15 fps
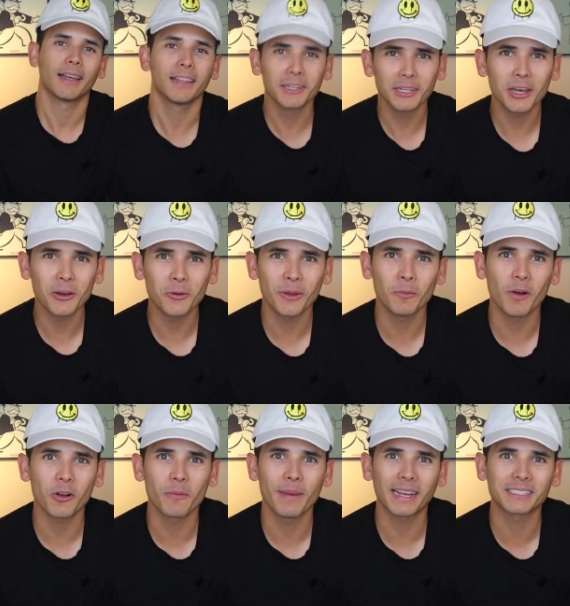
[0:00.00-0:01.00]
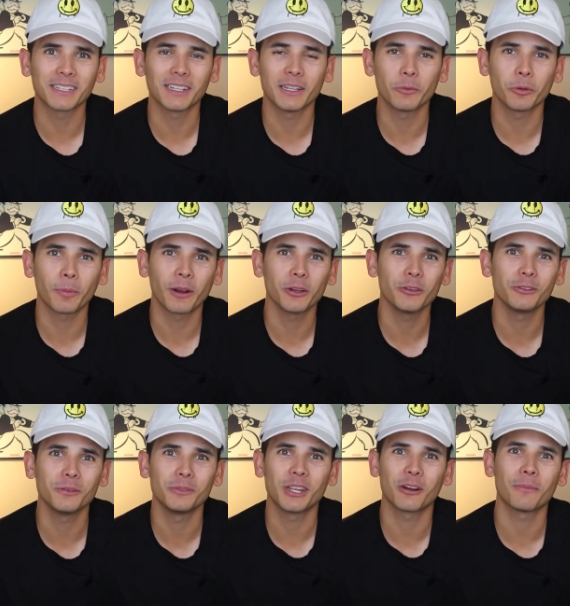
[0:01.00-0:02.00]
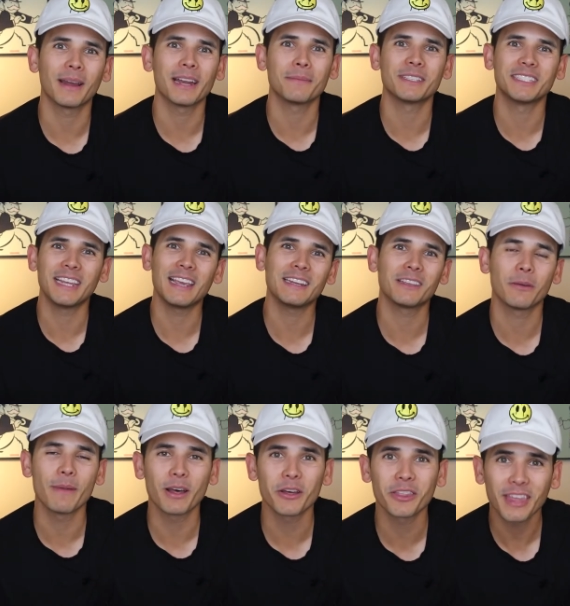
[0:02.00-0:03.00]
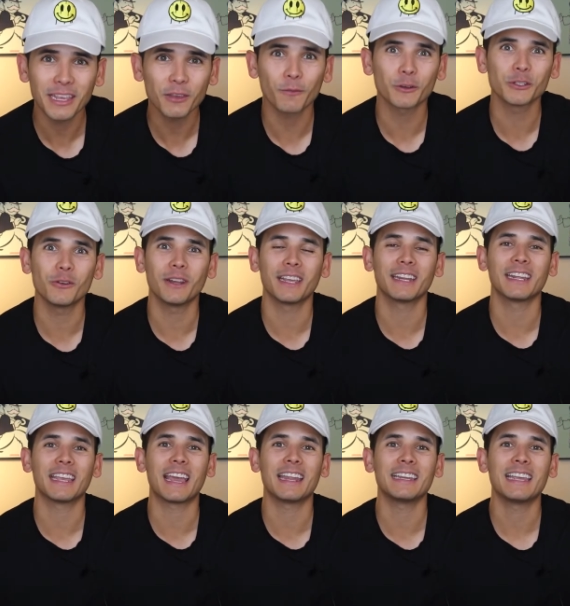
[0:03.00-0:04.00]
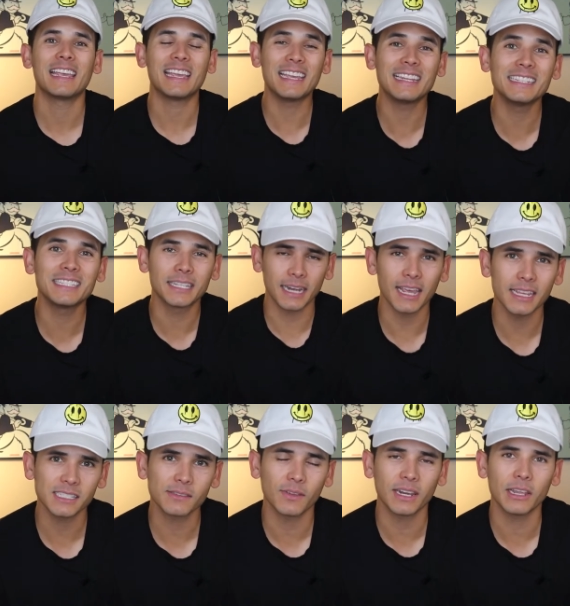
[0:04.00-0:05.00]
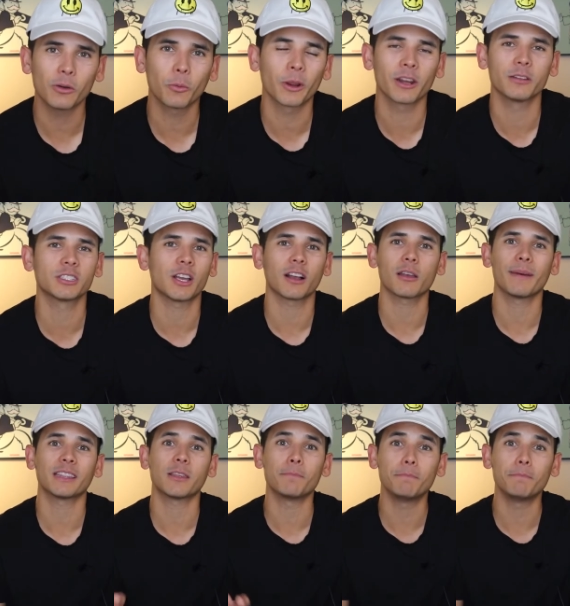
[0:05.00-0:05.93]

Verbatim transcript: Hello and welcome back to the Lit with Prayer YouTube channel. My name is Dayne Kamela. Thank you for tuning in again. In today's video, we're going to talk about the